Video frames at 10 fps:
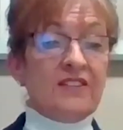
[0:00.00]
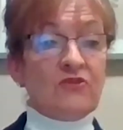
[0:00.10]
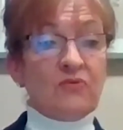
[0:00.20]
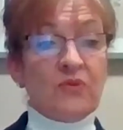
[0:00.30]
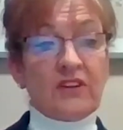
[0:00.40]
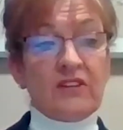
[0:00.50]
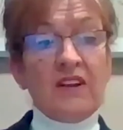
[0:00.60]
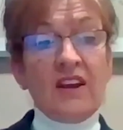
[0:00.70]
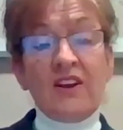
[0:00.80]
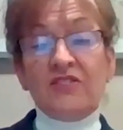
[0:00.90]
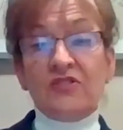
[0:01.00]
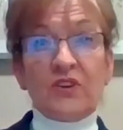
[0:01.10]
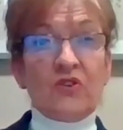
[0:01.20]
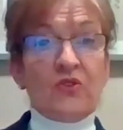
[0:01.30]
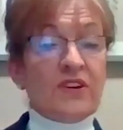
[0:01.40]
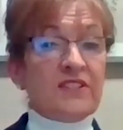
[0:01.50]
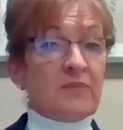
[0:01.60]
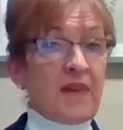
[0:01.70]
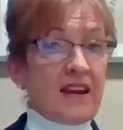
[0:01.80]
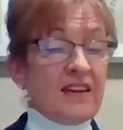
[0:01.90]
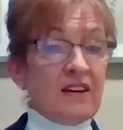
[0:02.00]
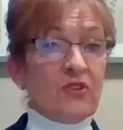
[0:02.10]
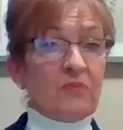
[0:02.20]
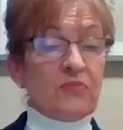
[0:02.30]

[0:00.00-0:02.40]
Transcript: to record as many of your